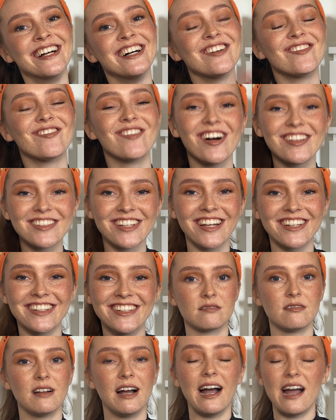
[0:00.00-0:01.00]
well done.
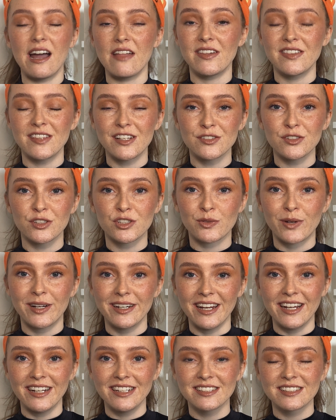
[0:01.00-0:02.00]
I think this looks quite
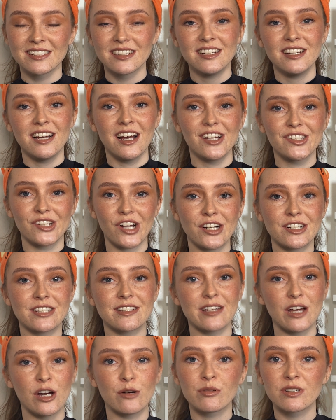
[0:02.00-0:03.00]
nice. It's hard to
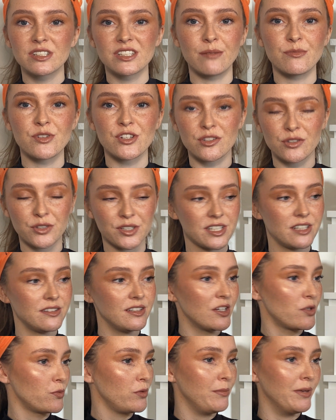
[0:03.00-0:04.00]
tell because I'm just looking in
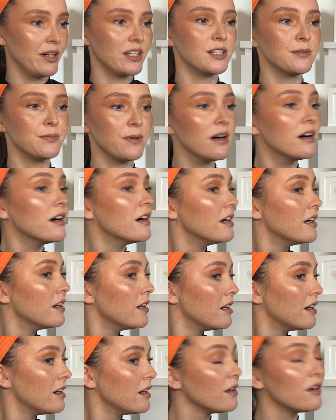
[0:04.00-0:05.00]
this wee mirror, but
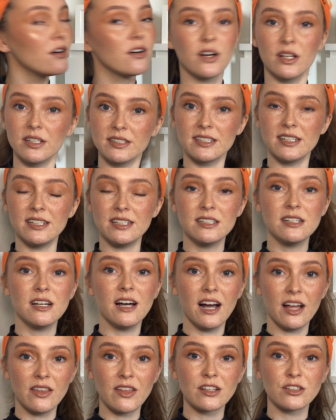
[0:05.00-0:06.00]
honestly,
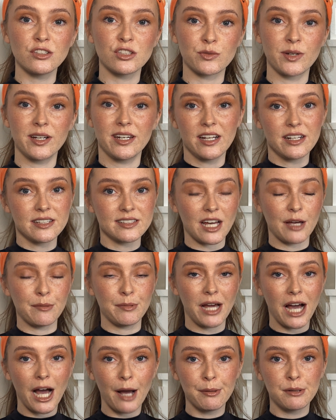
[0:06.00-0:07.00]
I think it looks quite nice. I'd be
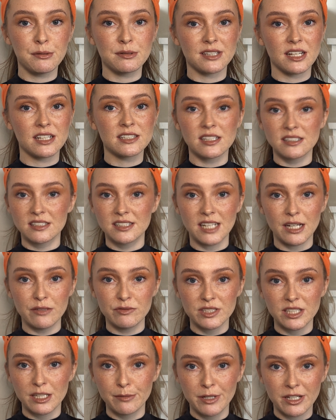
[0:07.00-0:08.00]
happy with this as an
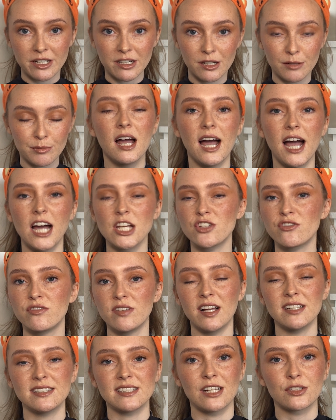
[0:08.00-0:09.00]
everyday makeup. I just
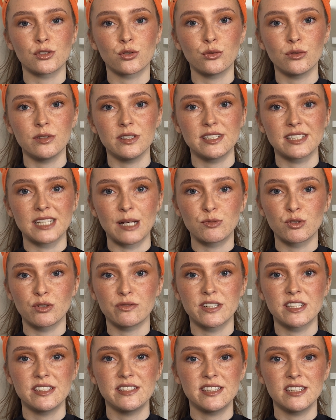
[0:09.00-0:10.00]
realised that I totally skipped over
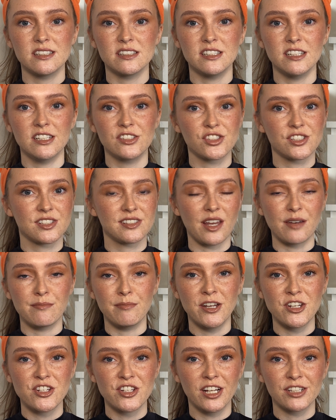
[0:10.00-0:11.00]
concealer and just didn't
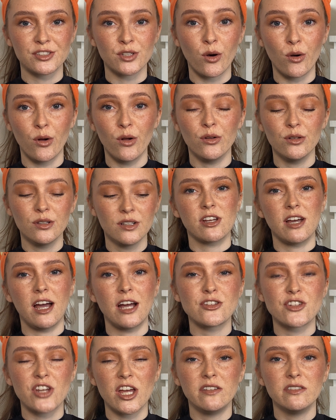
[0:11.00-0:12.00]
mention it at all. I
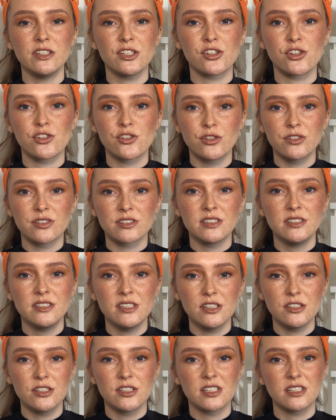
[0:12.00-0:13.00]
generally just use
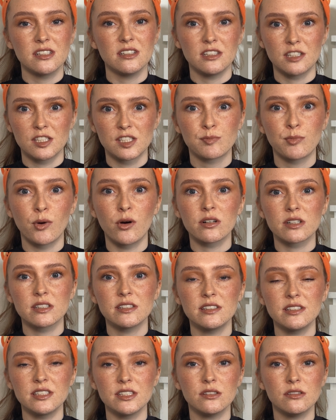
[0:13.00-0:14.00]
concealer to like spot
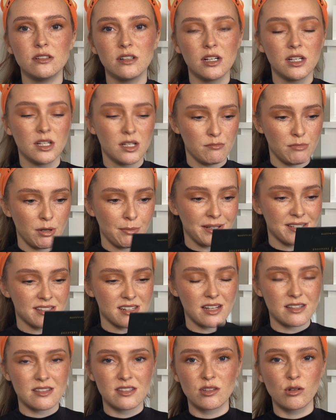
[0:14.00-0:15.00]
conceal, but my
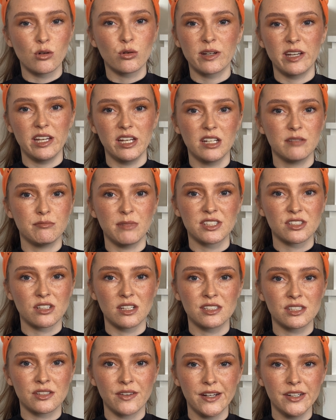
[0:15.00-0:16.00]
skin's okay. My
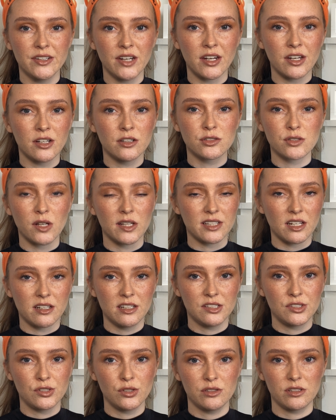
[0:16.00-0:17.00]
skin's fine right now, so I didn't
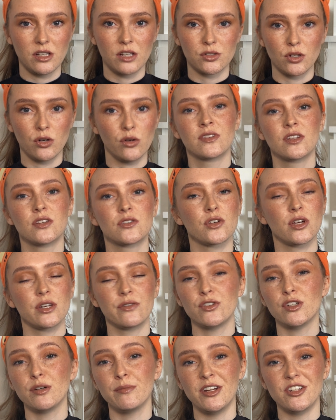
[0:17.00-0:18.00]
need to use it at all. Sorry
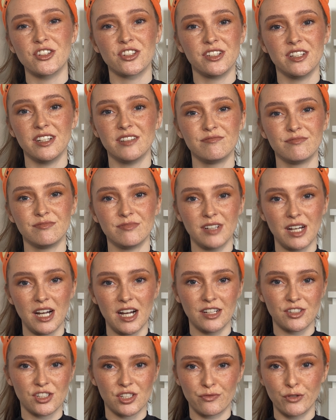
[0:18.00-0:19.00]
for not mentioning it. I
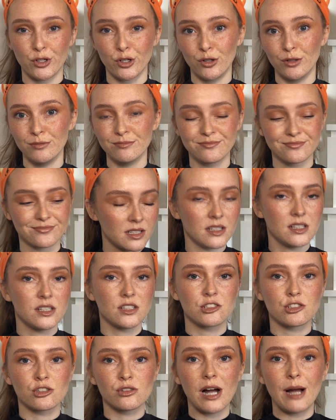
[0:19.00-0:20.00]
just forgot.
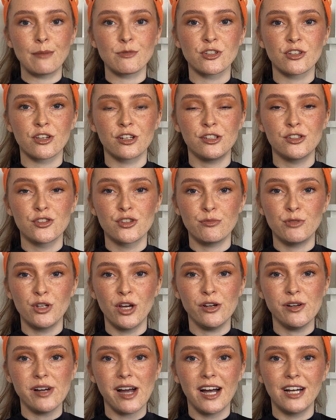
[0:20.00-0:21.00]
So I'm just gonna zoom you
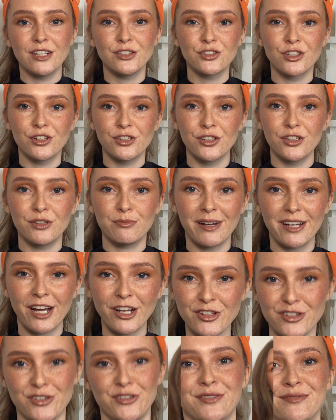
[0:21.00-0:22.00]
out and do my
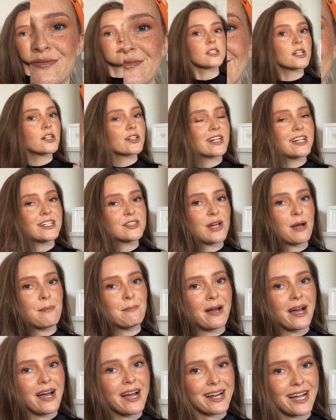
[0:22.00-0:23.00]
outro. Okay, so I'm
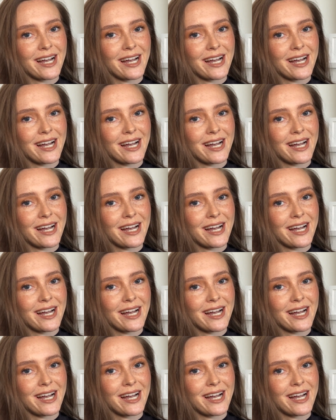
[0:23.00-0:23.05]
back.